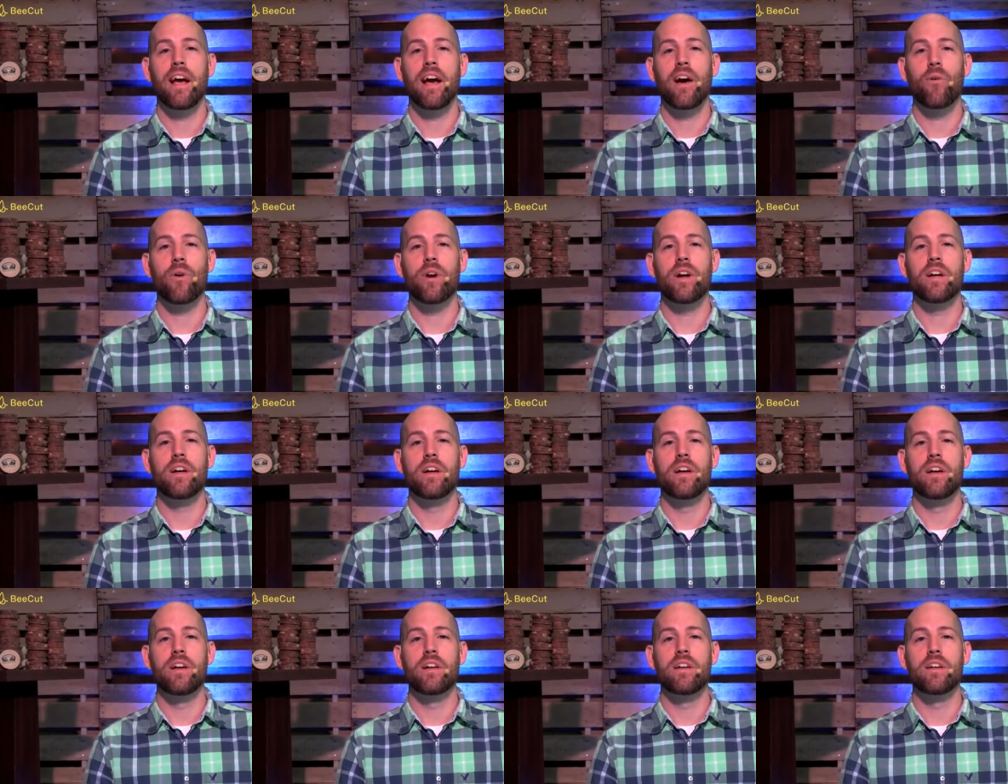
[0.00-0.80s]
I want to
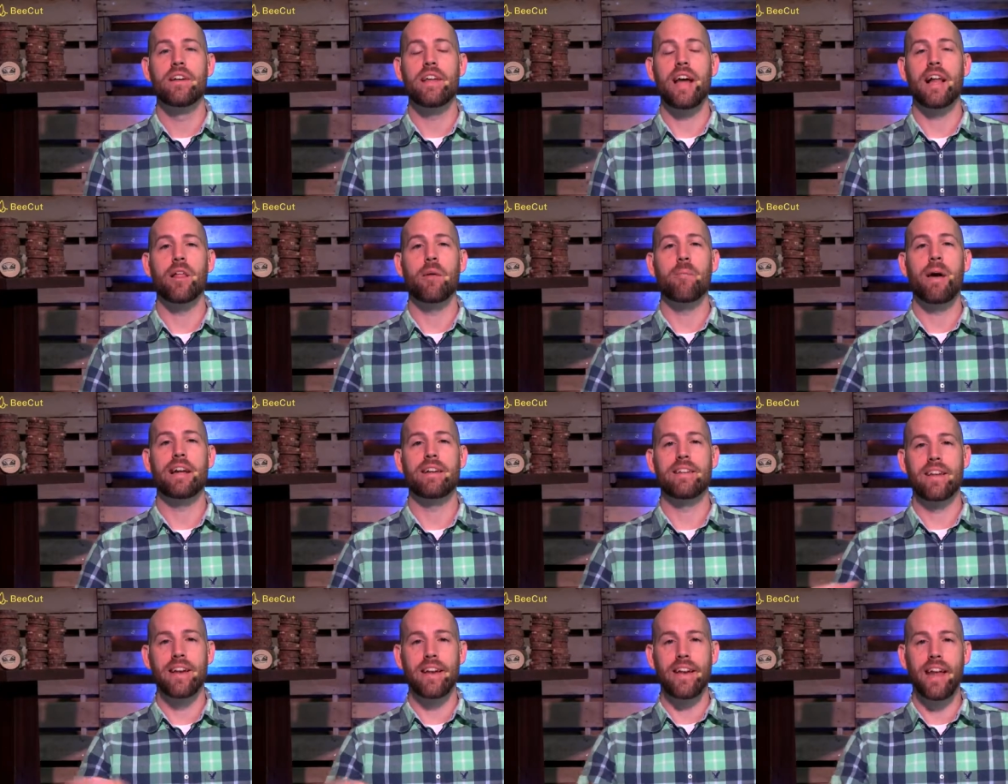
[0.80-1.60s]
dial it back
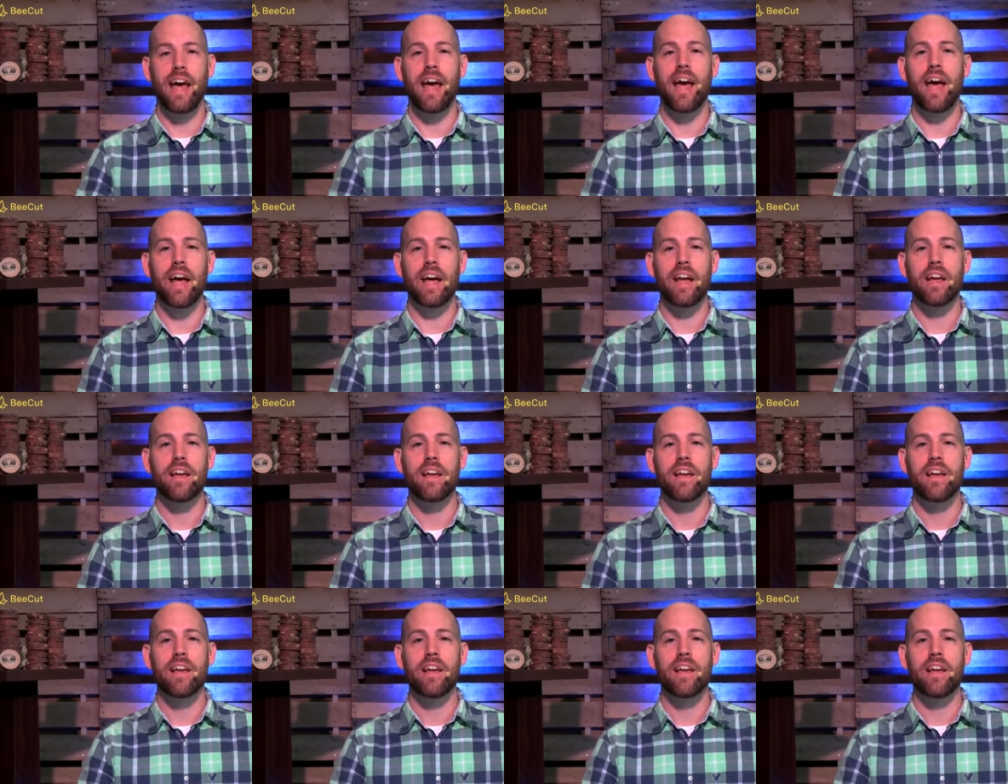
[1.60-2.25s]
to today.